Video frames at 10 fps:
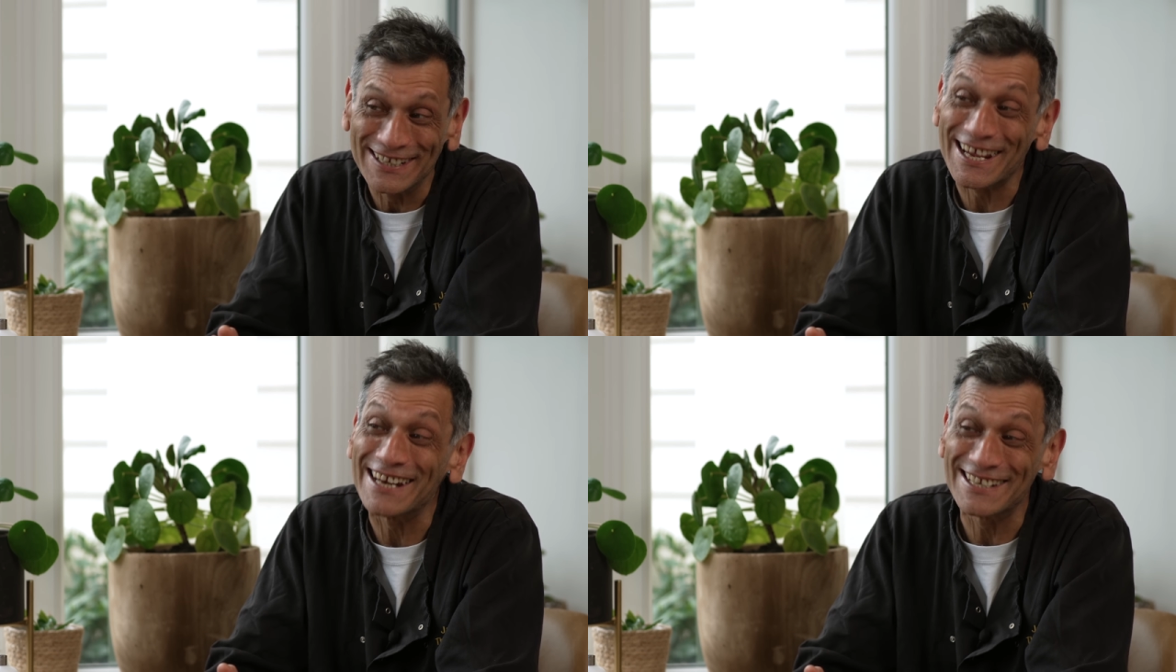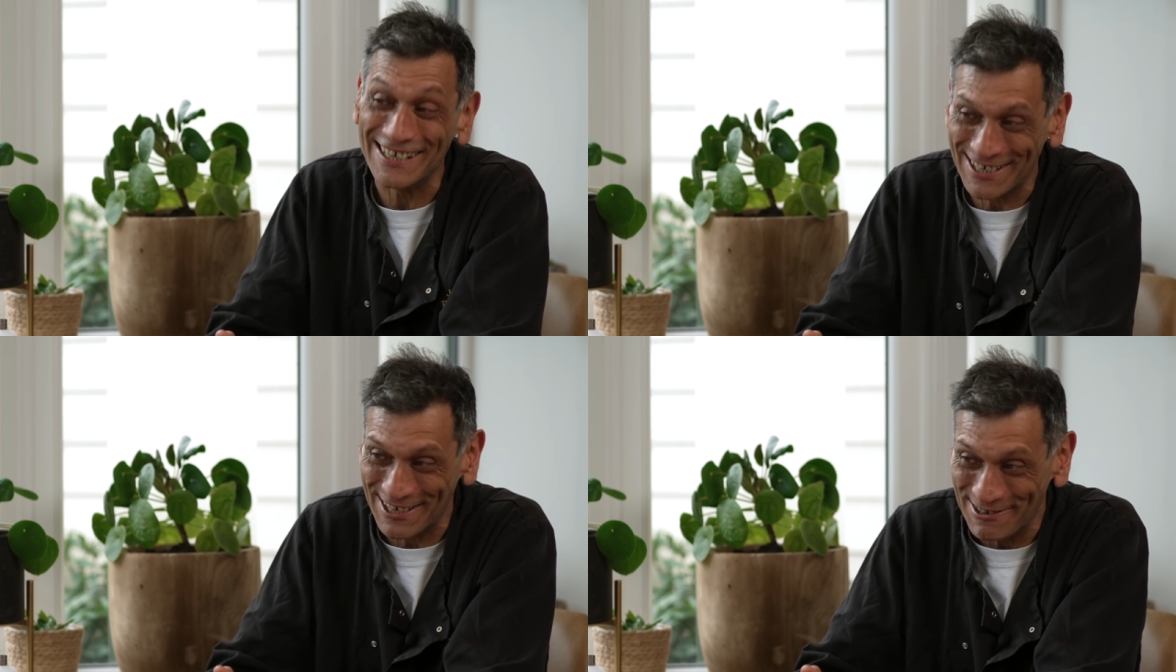
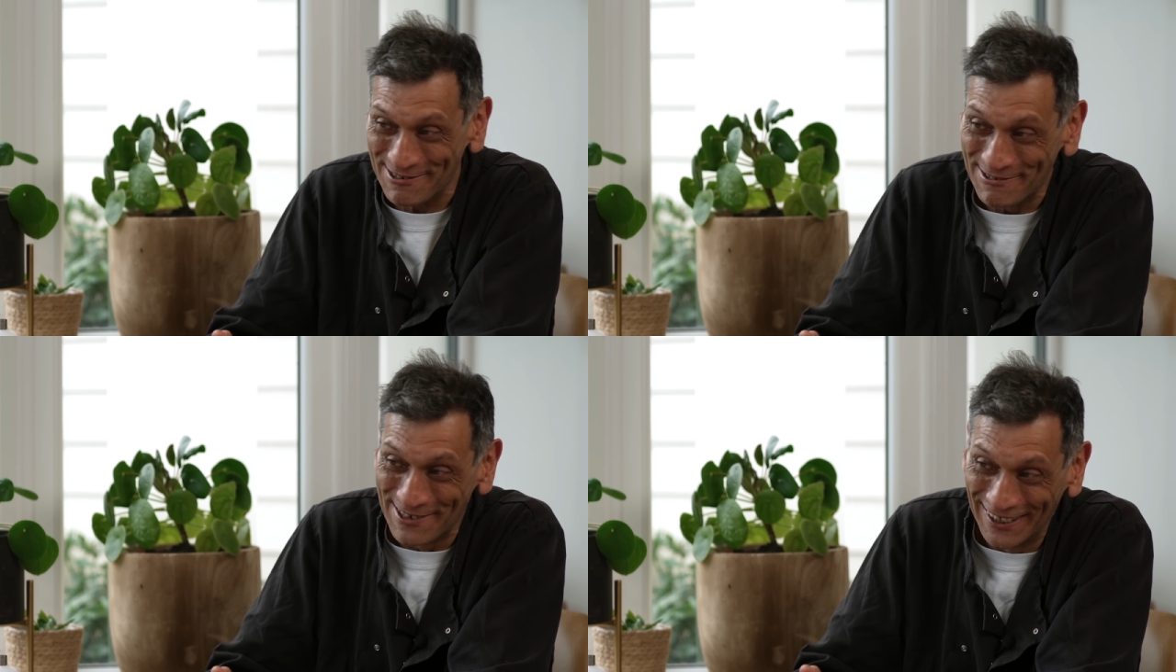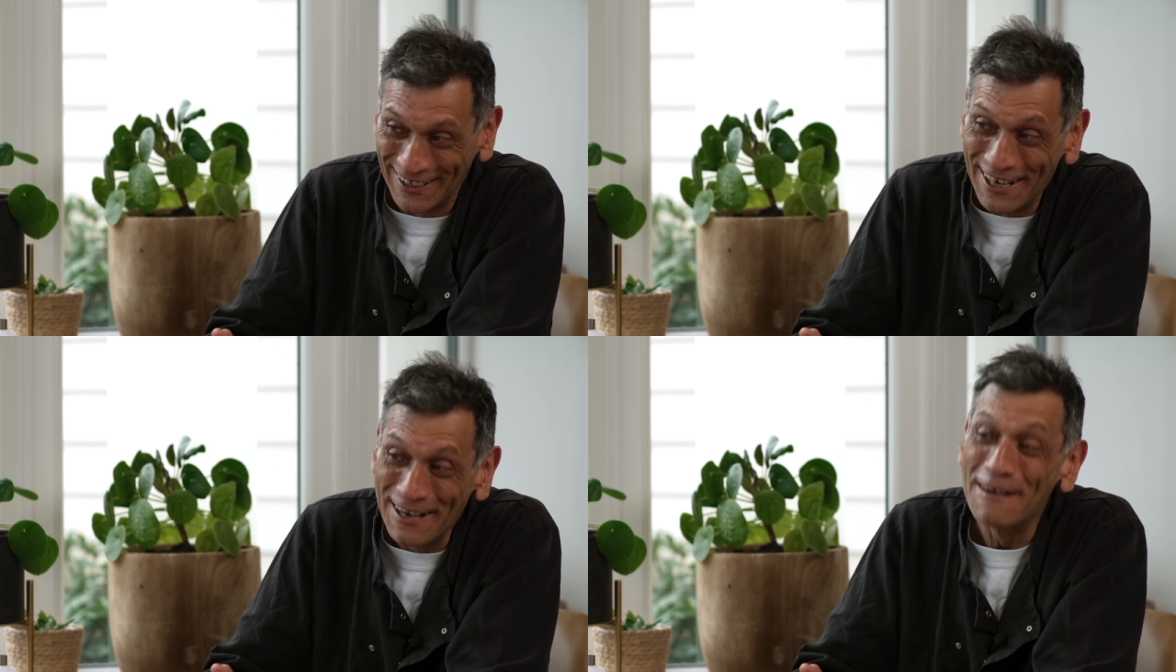intending to
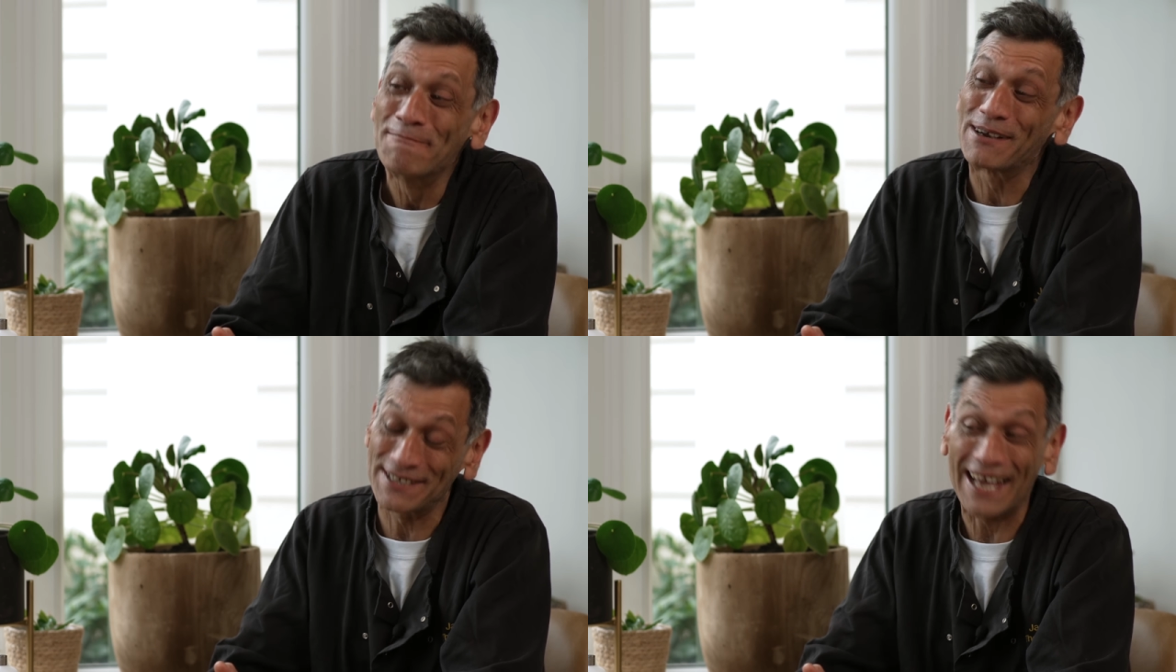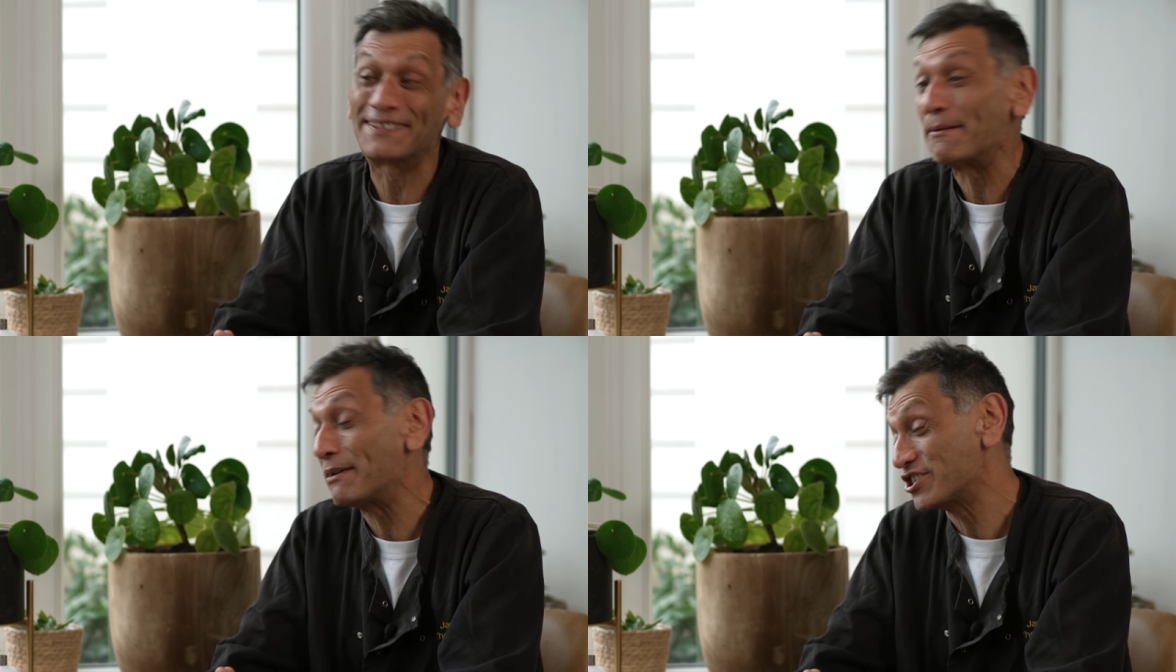because I had
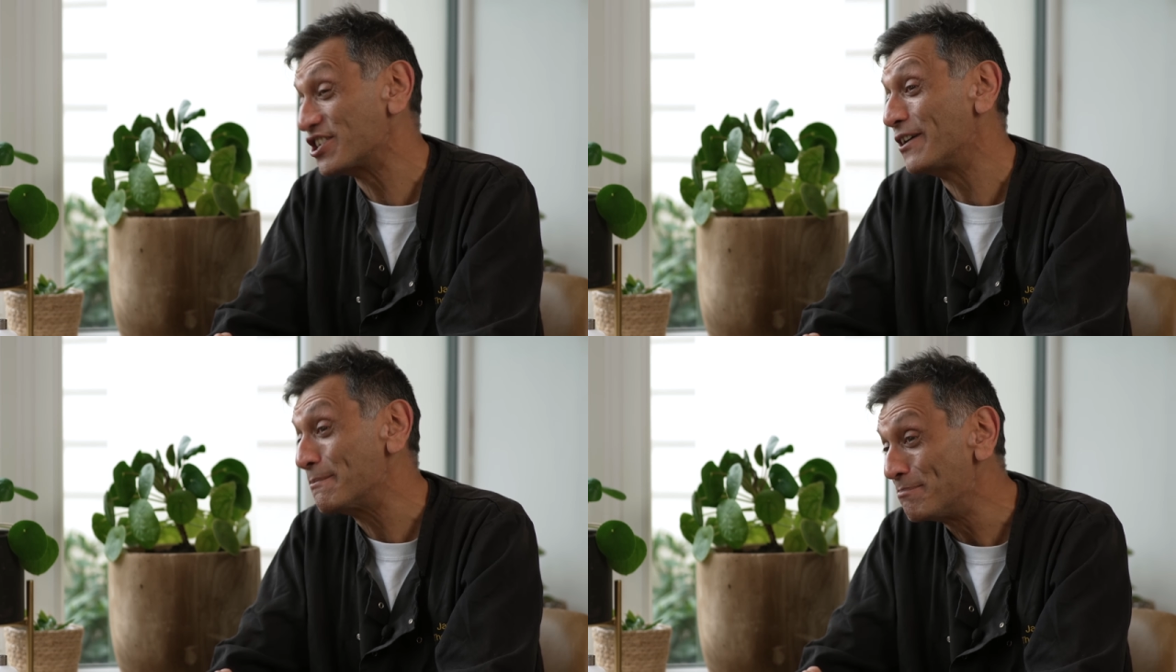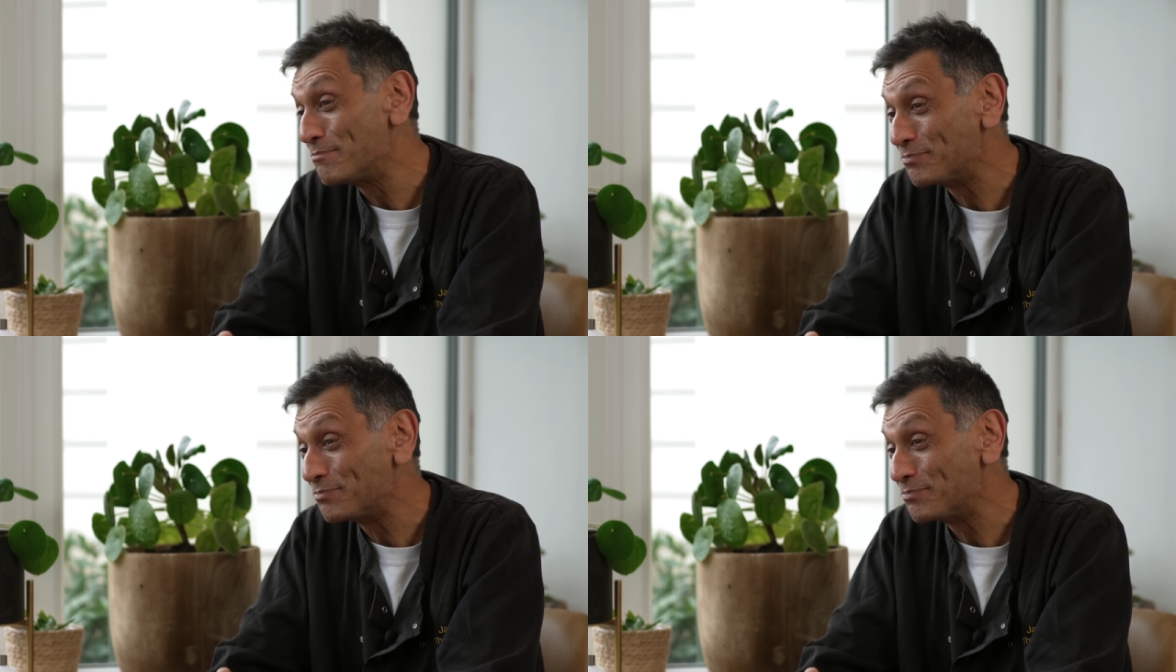that much time.